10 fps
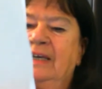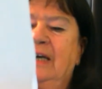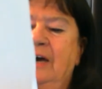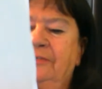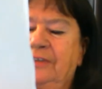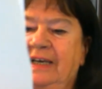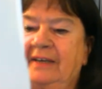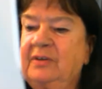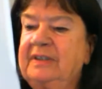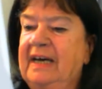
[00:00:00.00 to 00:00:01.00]
Kraft
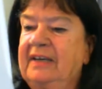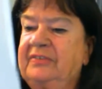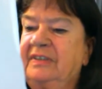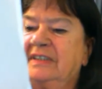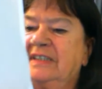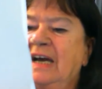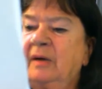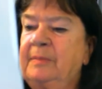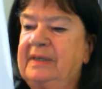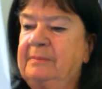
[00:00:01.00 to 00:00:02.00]
recognized the
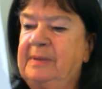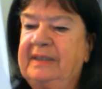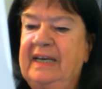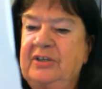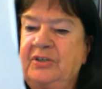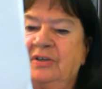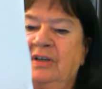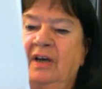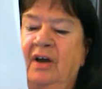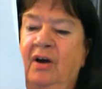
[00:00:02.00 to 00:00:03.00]
terrible implication
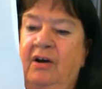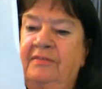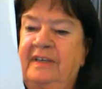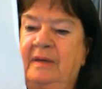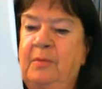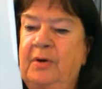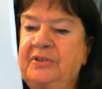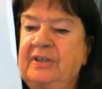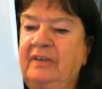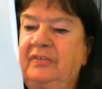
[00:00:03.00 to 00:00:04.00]
of the
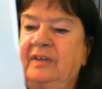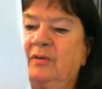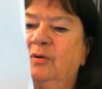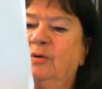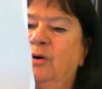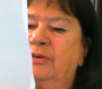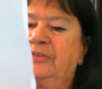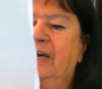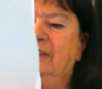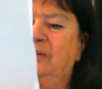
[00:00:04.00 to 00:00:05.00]
emerging
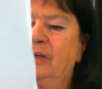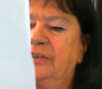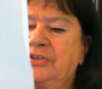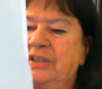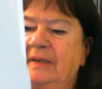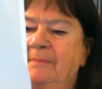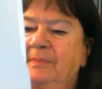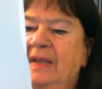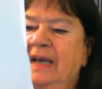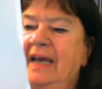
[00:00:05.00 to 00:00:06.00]
zero-growth ideology
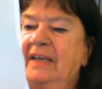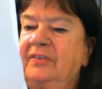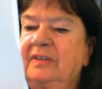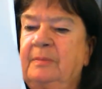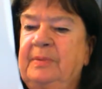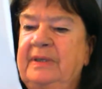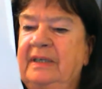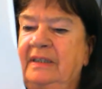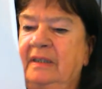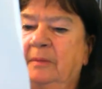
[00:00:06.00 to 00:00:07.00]
as it
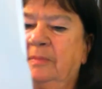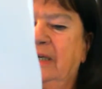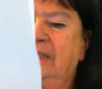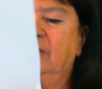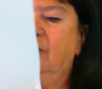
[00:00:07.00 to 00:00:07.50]
appeared in the beginning